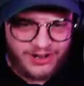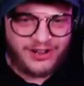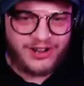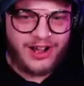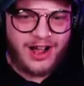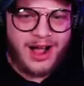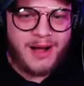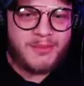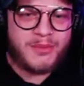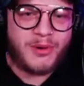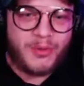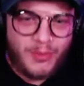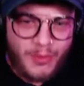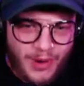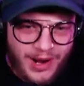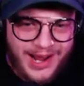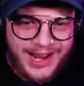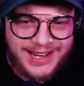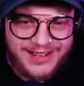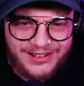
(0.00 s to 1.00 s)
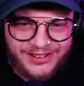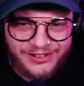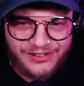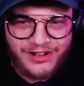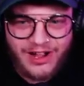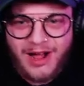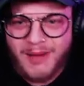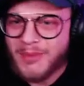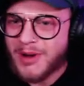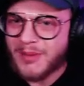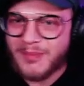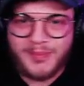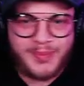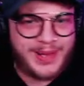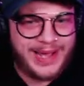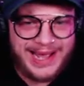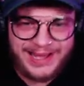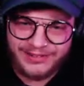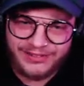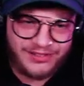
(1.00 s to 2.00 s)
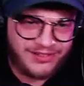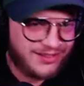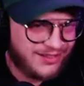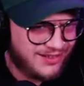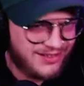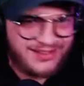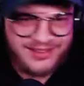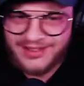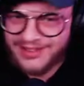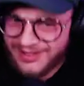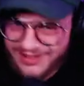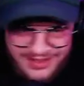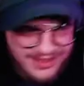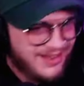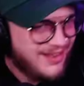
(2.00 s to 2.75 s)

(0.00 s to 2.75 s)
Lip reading: I'm a wilder, come on, PANA. Be acting like a